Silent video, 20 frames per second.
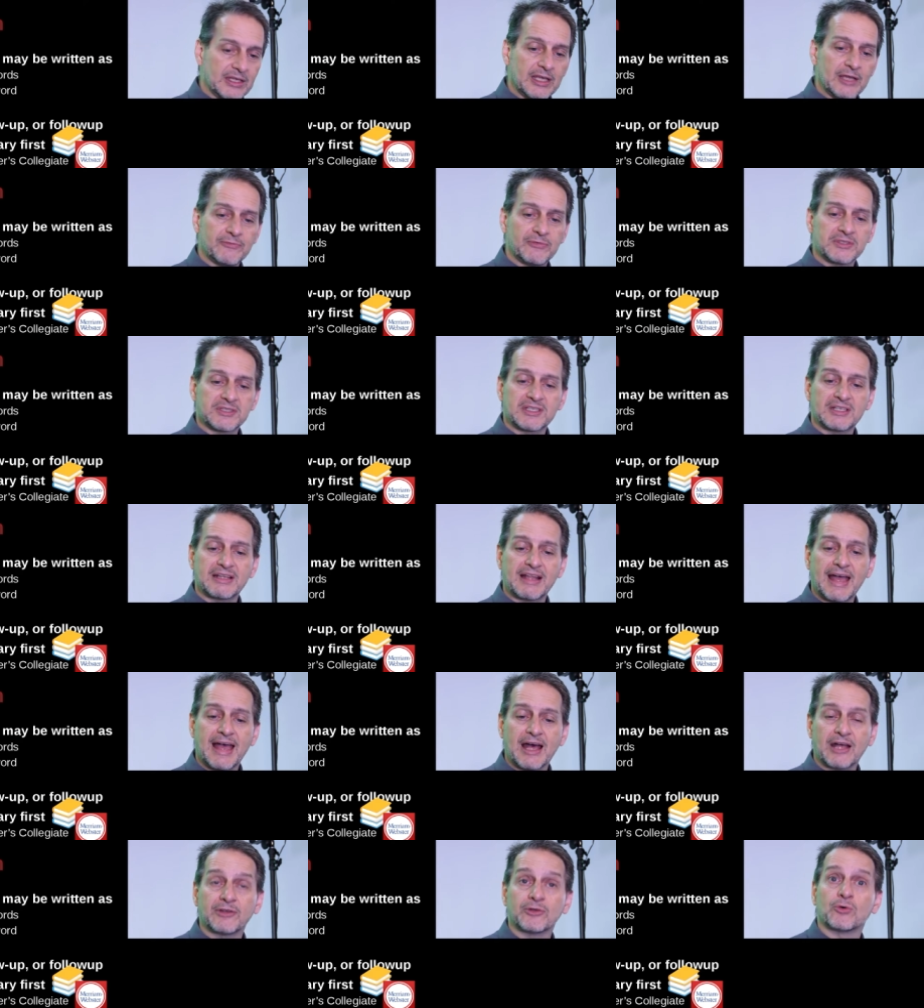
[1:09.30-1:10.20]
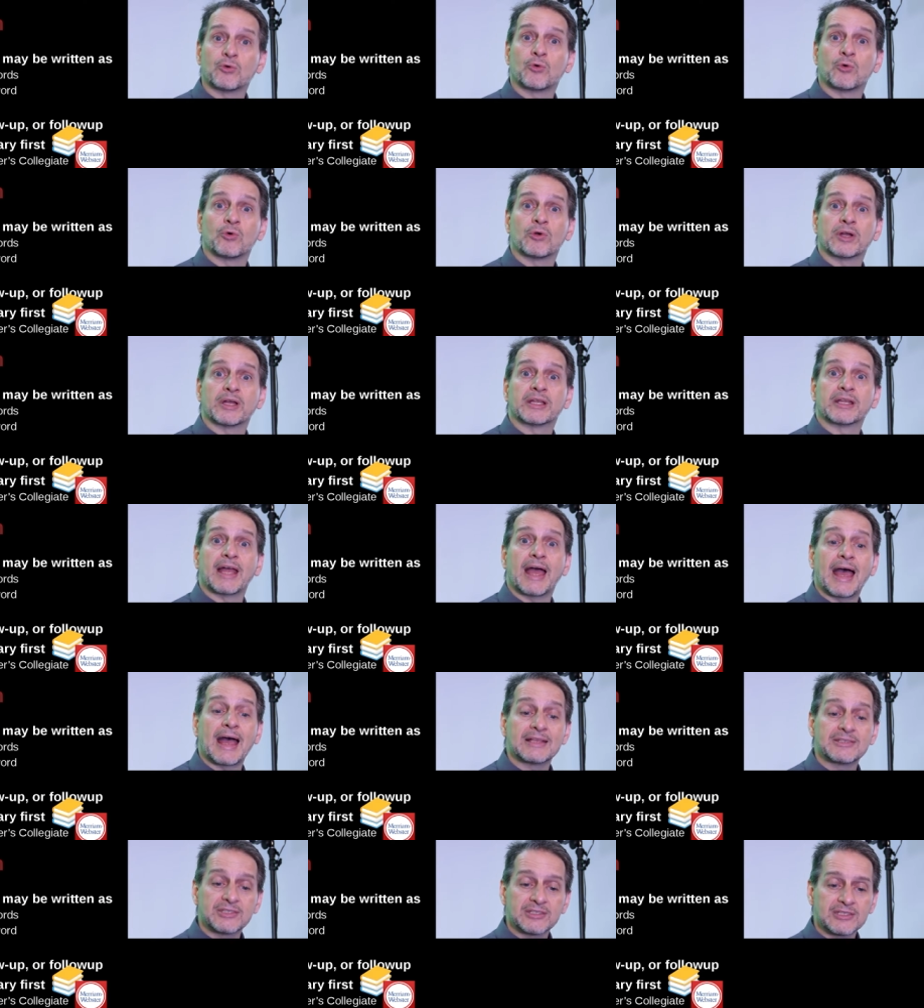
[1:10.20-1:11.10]
If it's a noun or an
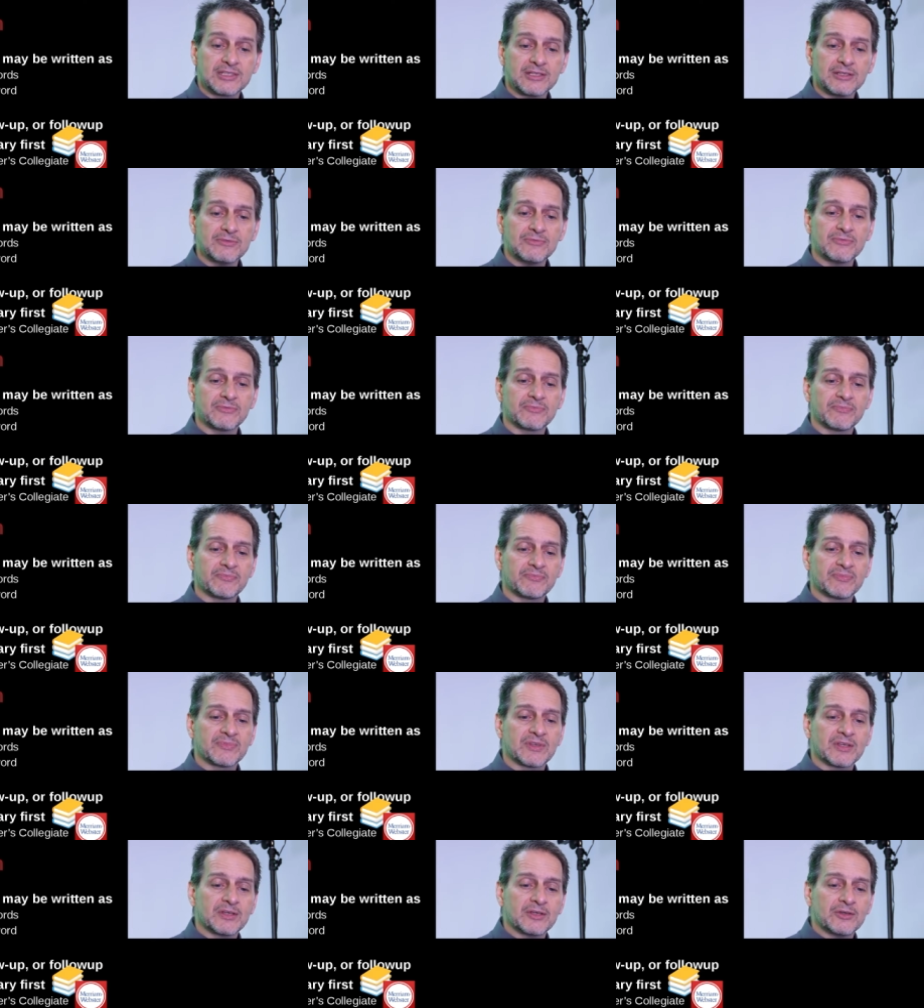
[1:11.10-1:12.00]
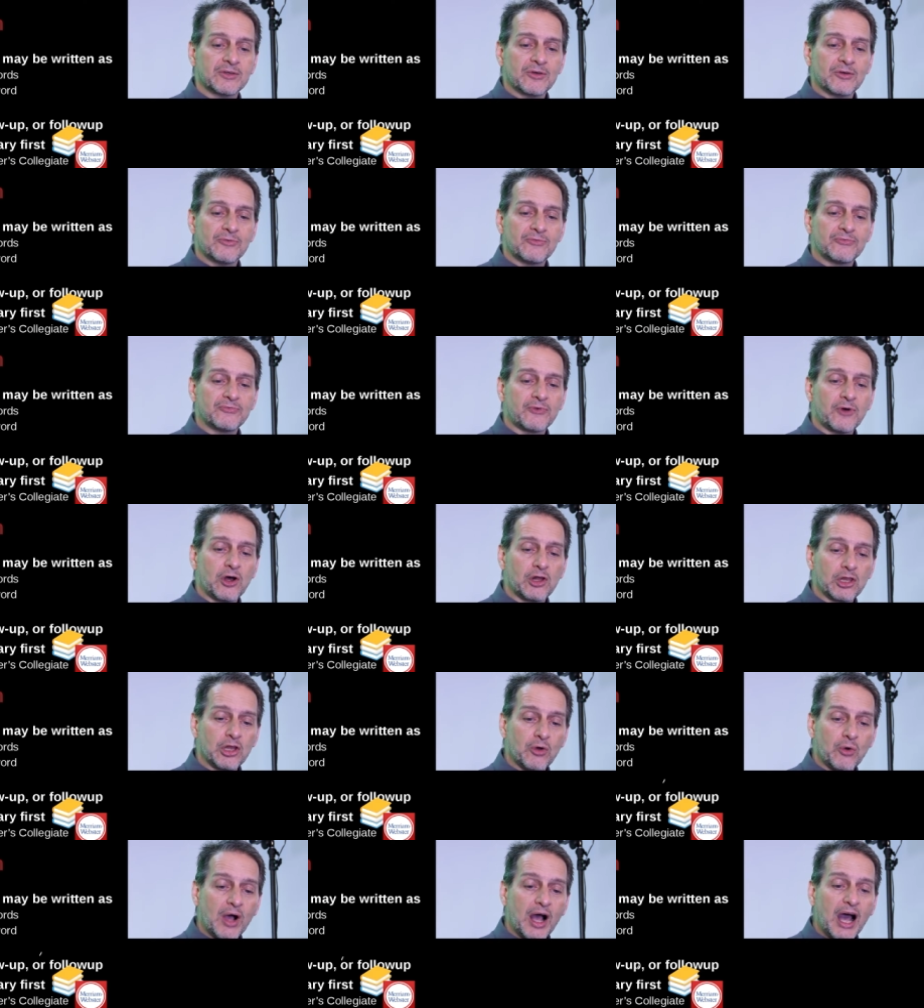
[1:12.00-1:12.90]
adjective,
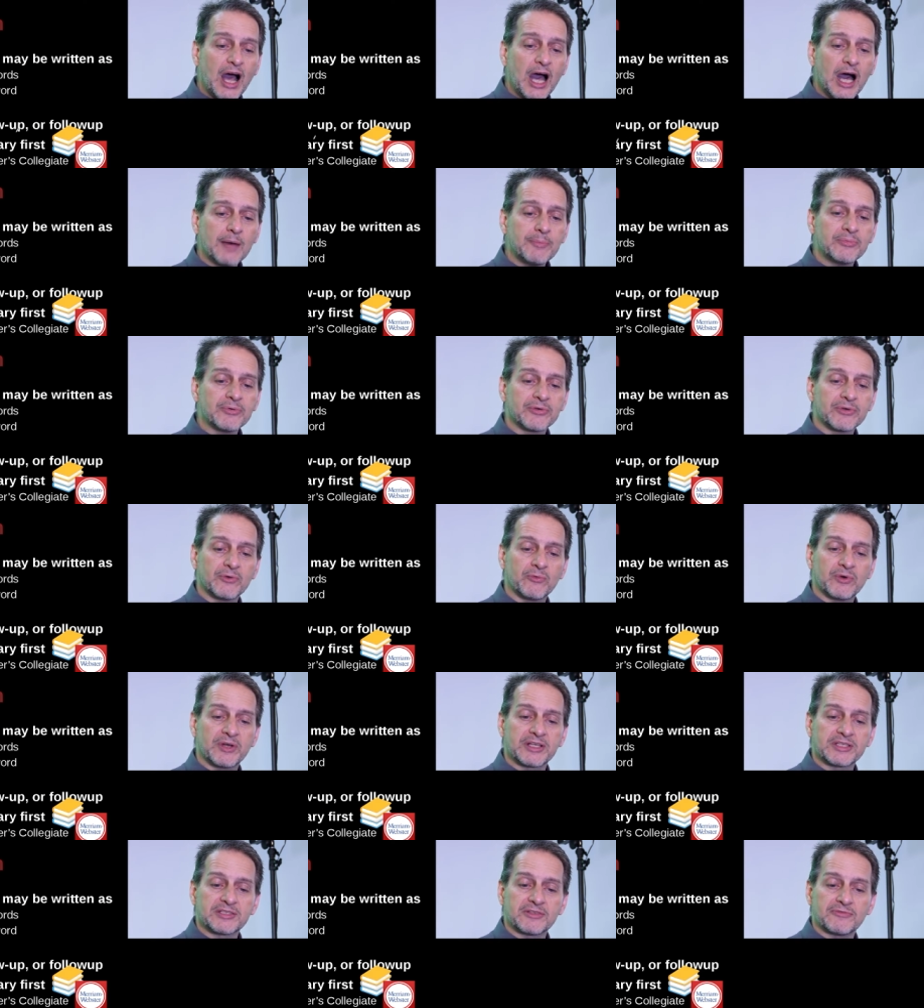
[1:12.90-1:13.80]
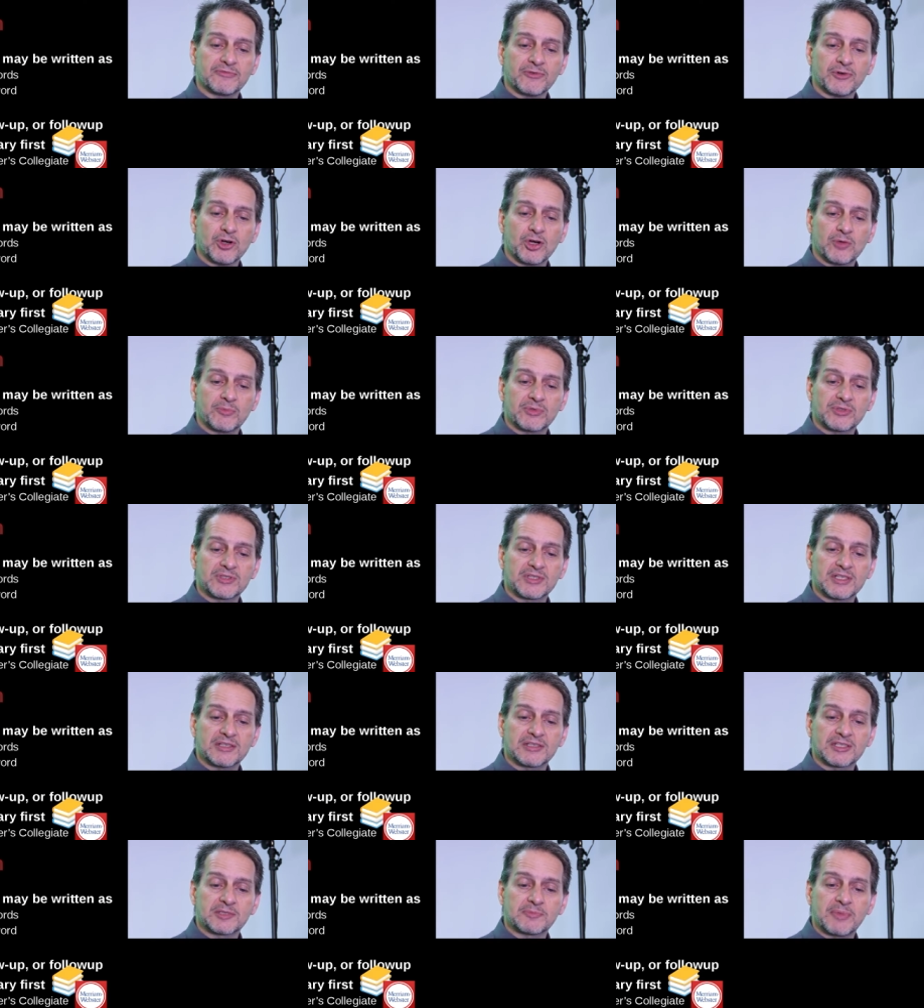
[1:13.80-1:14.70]
follow up when it's a verb. You see
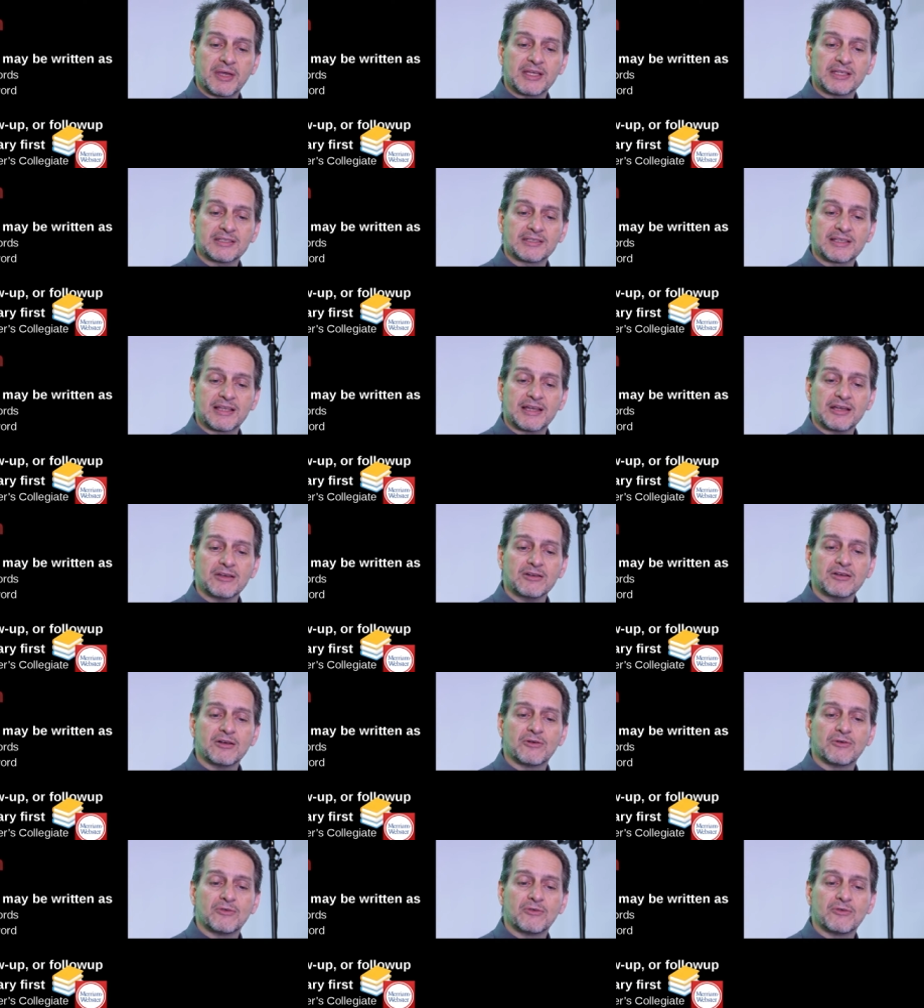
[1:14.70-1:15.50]
the space there?